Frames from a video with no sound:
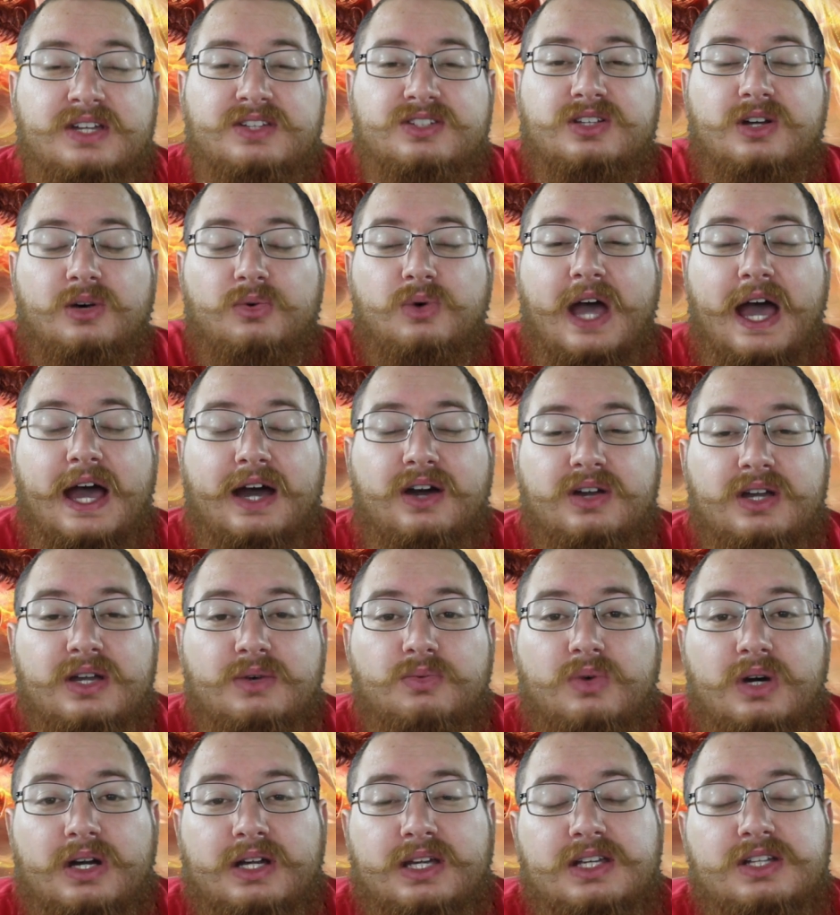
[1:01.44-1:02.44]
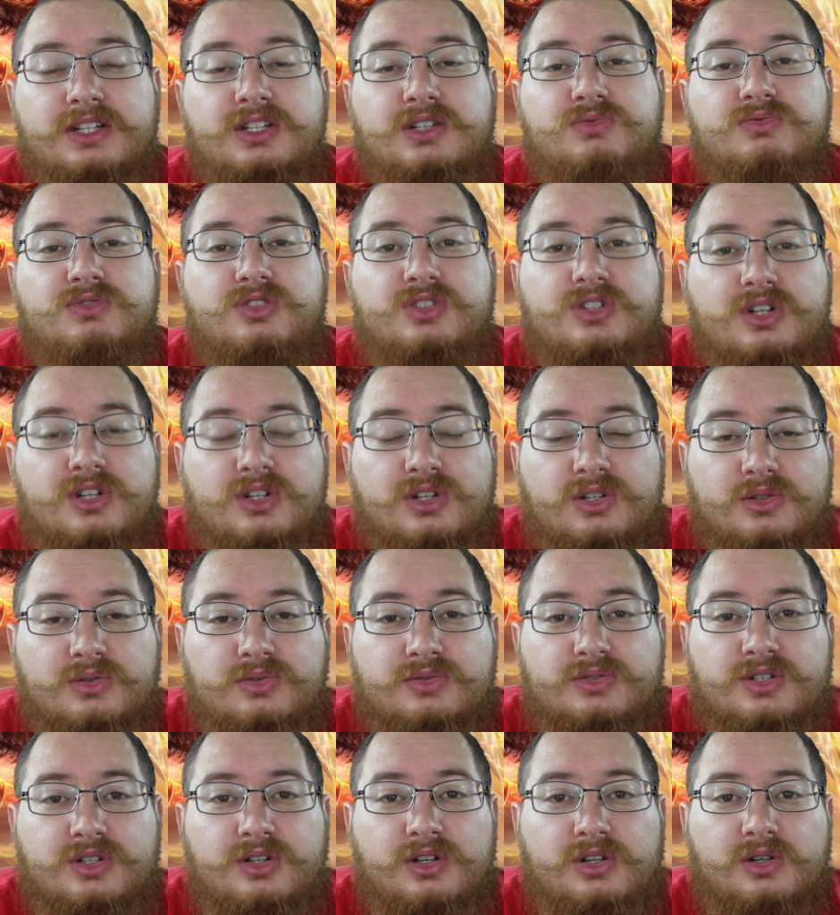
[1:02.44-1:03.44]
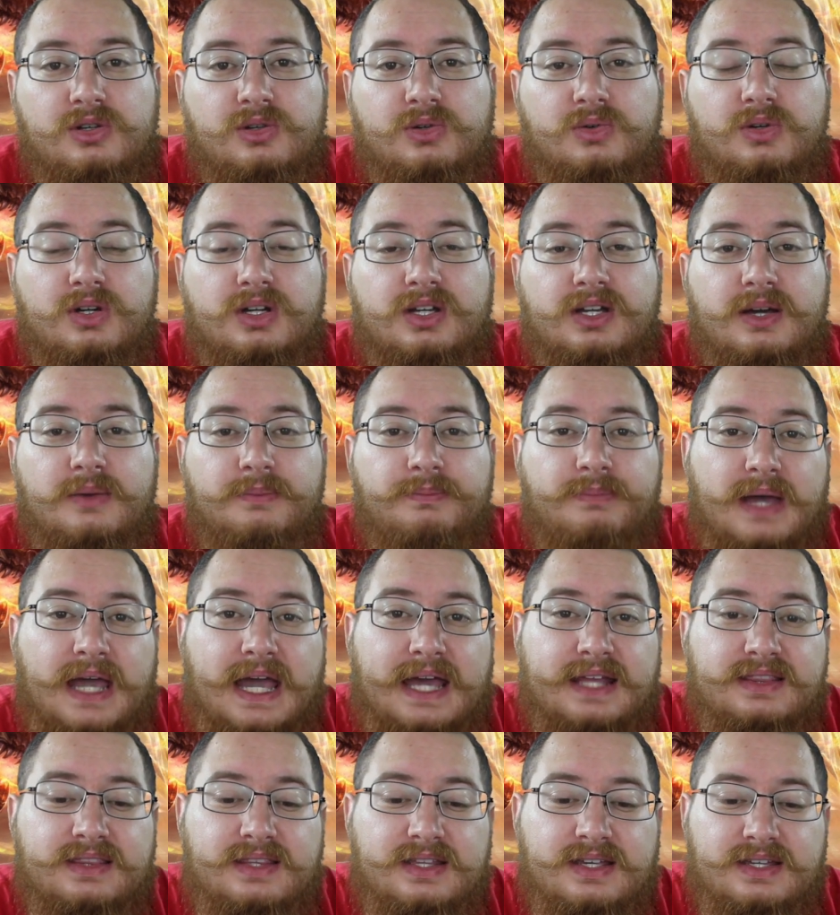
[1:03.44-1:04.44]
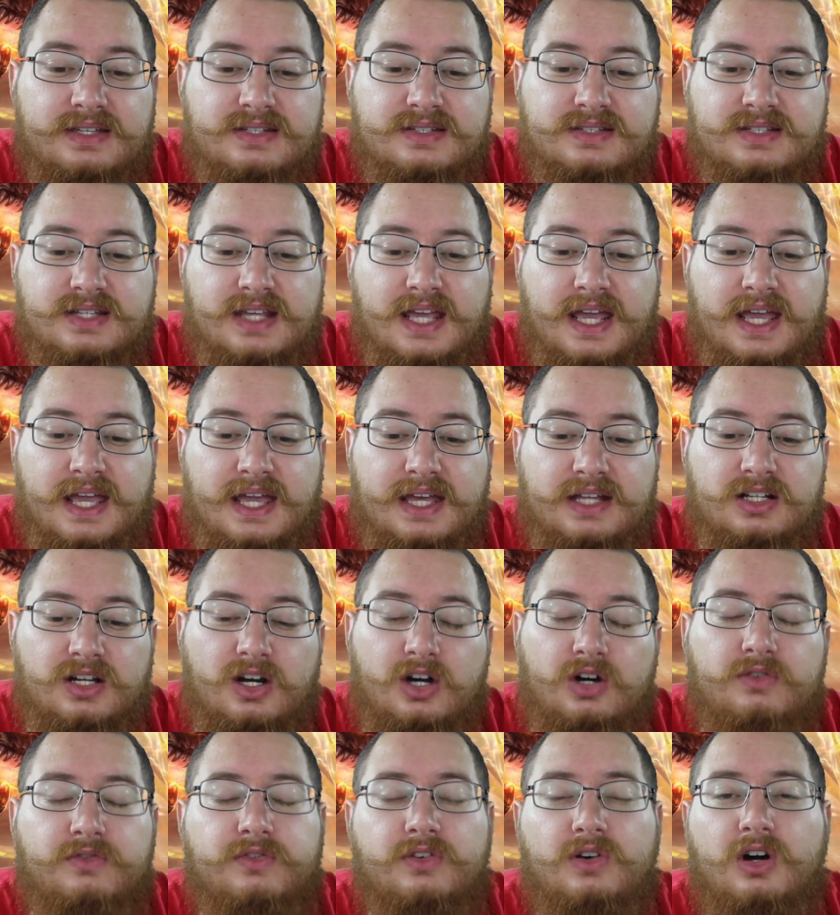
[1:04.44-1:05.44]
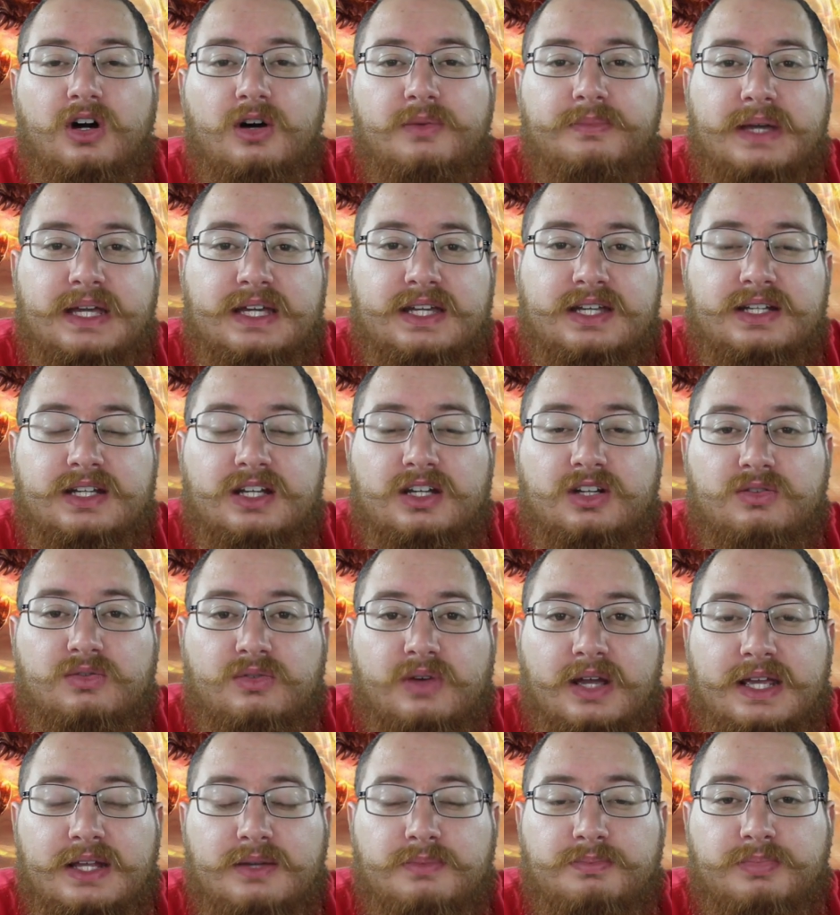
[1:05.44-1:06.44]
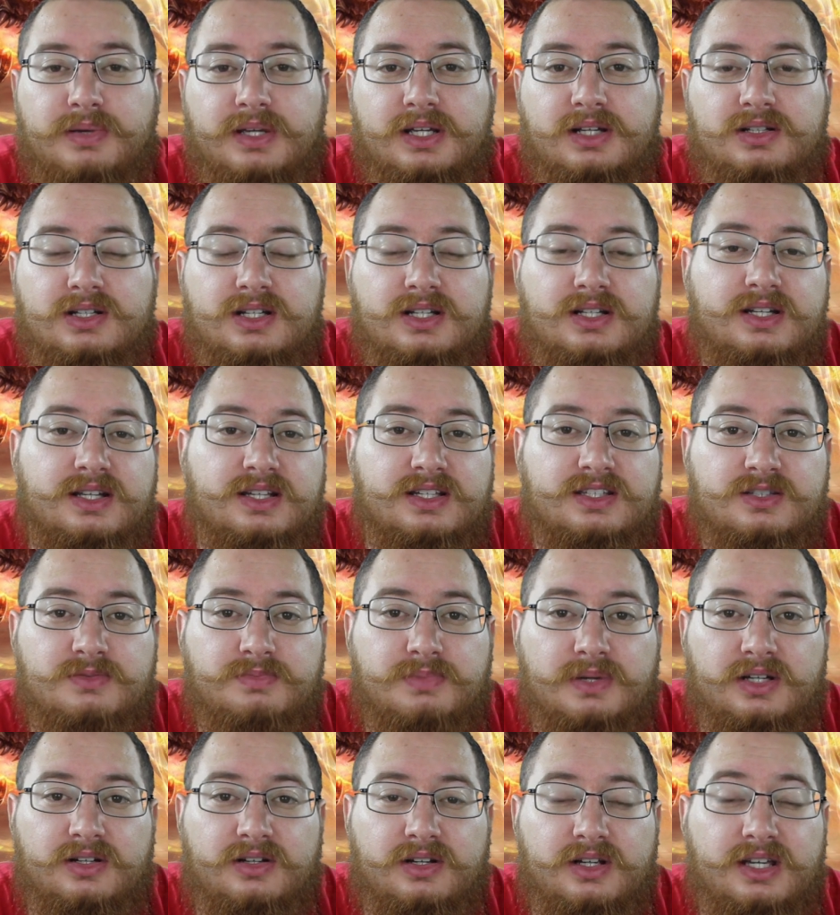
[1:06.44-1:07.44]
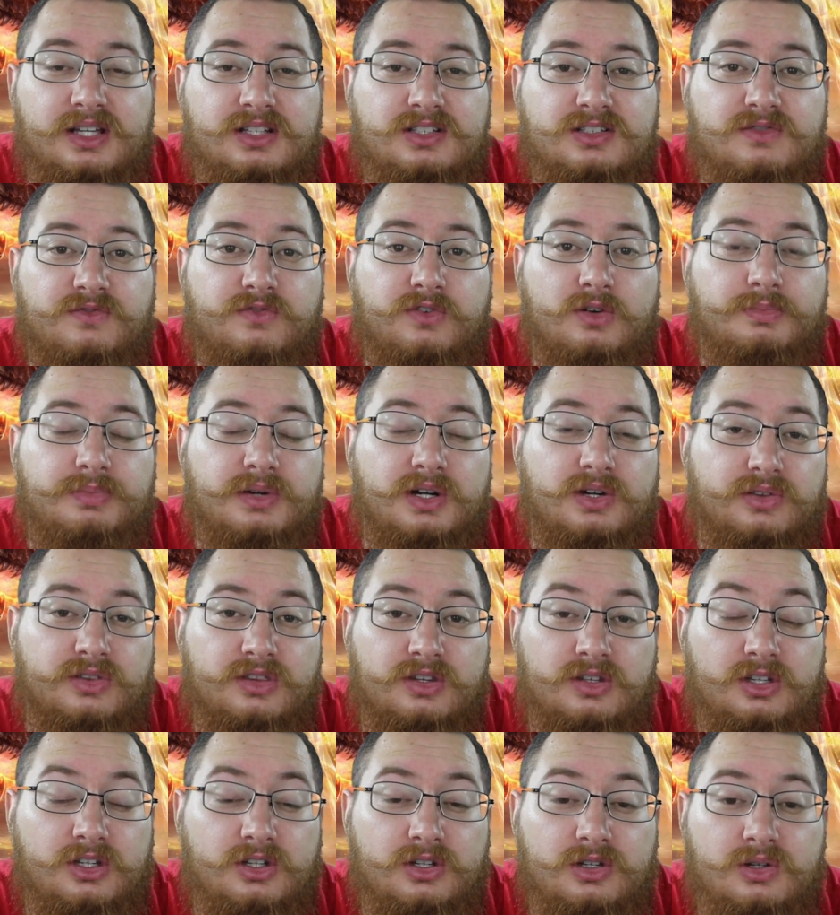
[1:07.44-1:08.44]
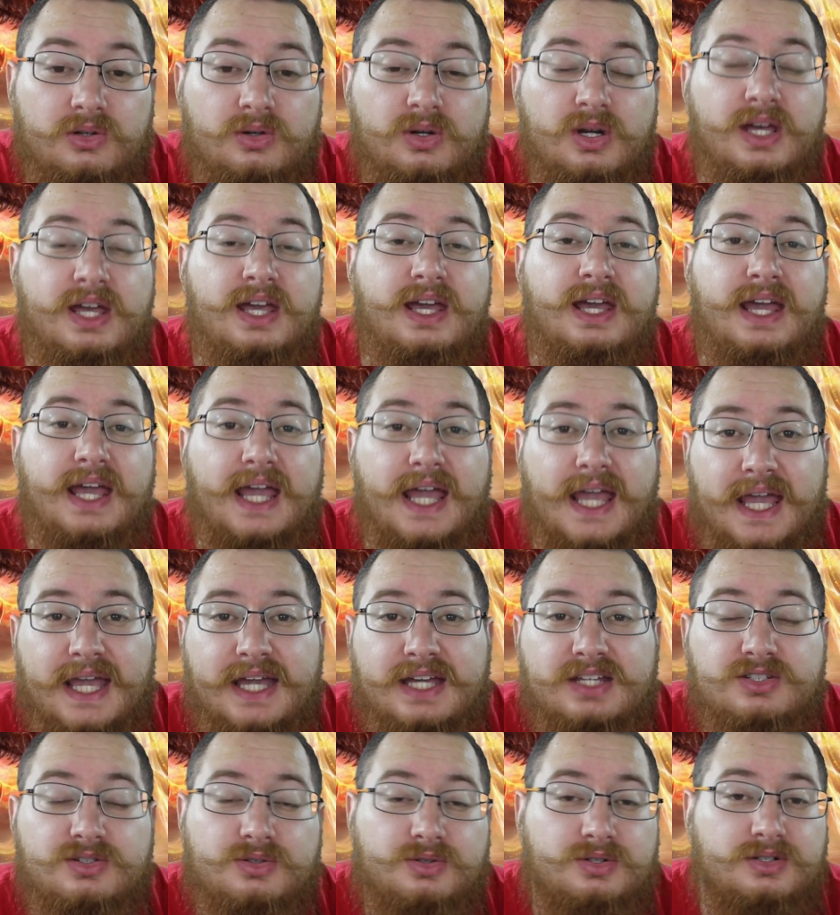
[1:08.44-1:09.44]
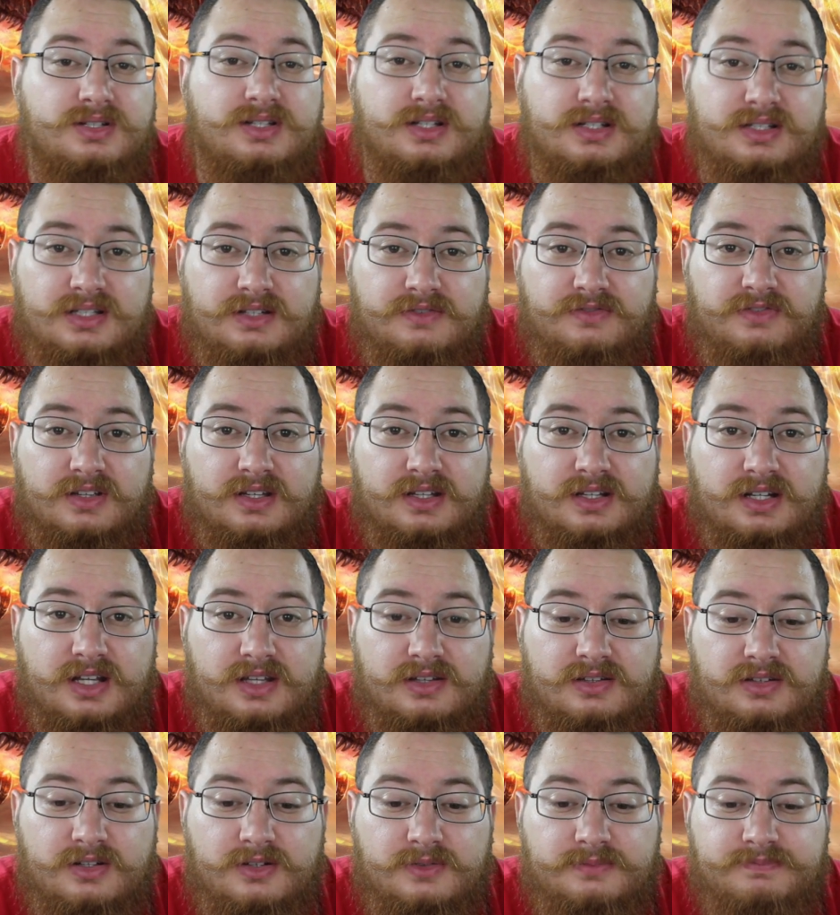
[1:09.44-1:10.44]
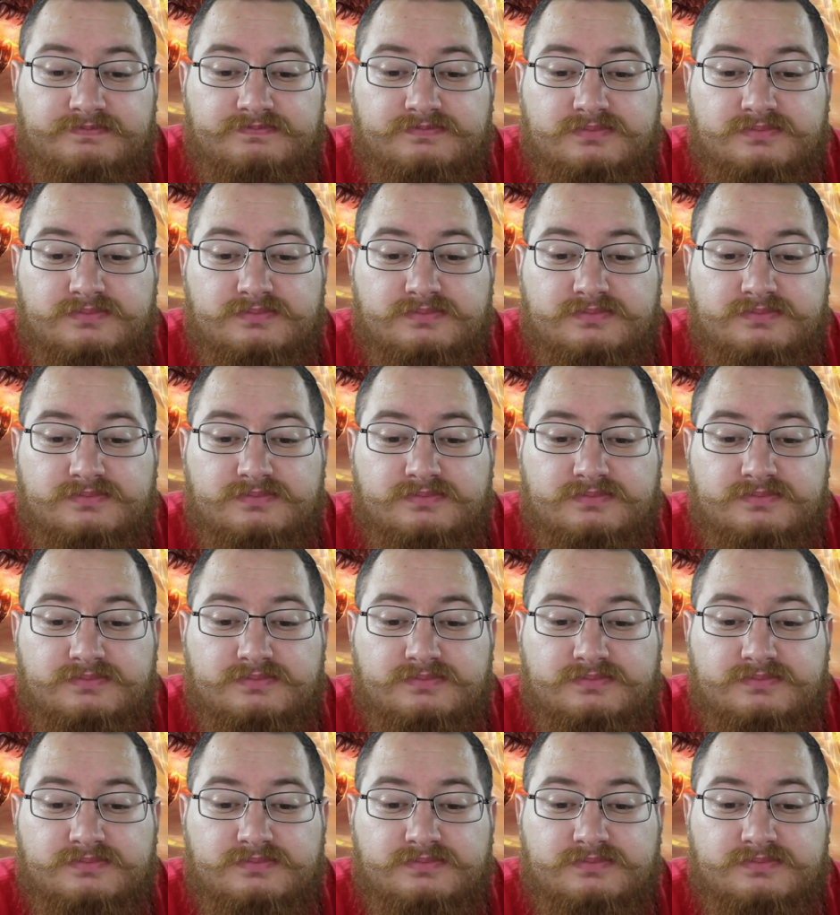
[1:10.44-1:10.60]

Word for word: So how can, what can you do to combat this and overall make it a great bearded experience for both you and your significant other?